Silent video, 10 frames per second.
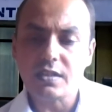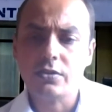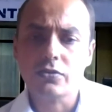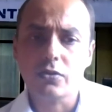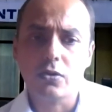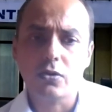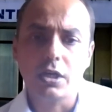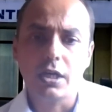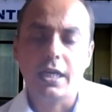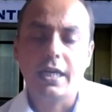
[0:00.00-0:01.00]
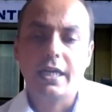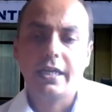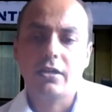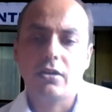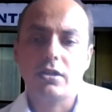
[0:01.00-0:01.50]
So
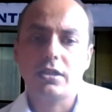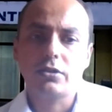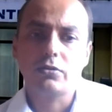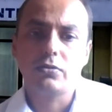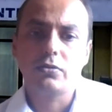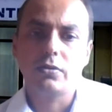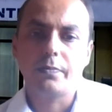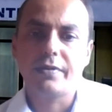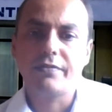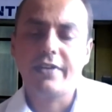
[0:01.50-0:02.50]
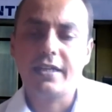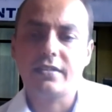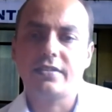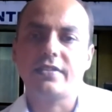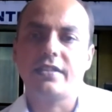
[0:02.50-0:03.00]
in order to
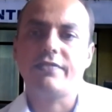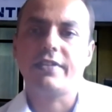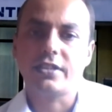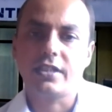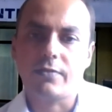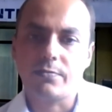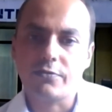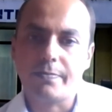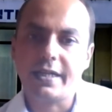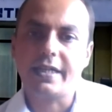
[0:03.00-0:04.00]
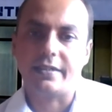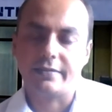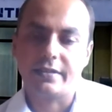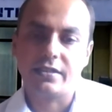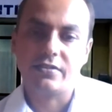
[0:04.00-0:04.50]
prevent this infection from
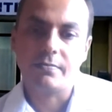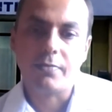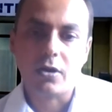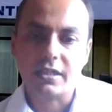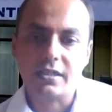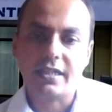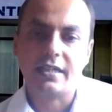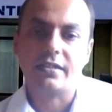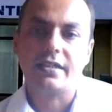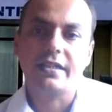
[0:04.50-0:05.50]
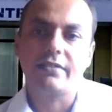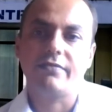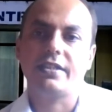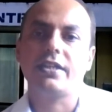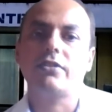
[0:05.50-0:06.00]
spreading, it is important that
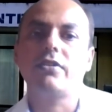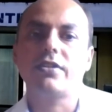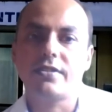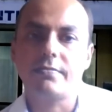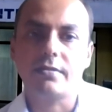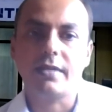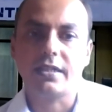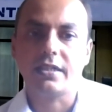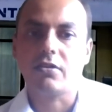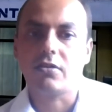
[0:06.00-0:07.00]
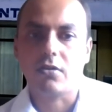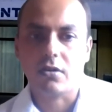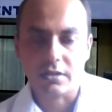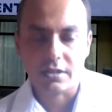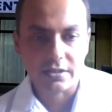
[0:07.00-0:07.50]
whether you are symptomatic or
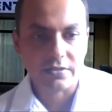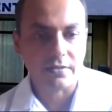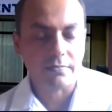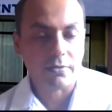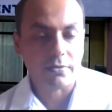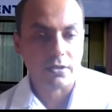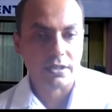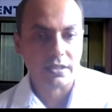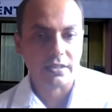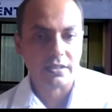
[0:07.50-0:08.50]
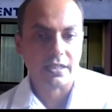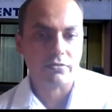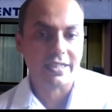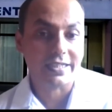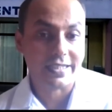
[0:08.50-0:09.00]
not, it is important that you
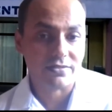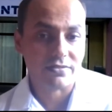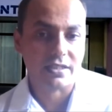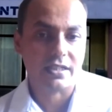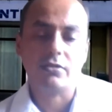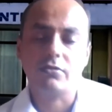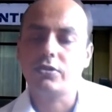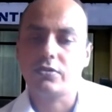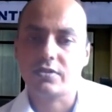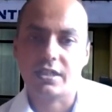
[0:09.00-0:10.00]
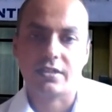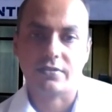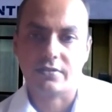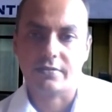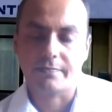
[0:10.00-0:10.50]
get tested and know your
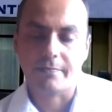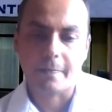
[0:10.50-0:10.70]
status.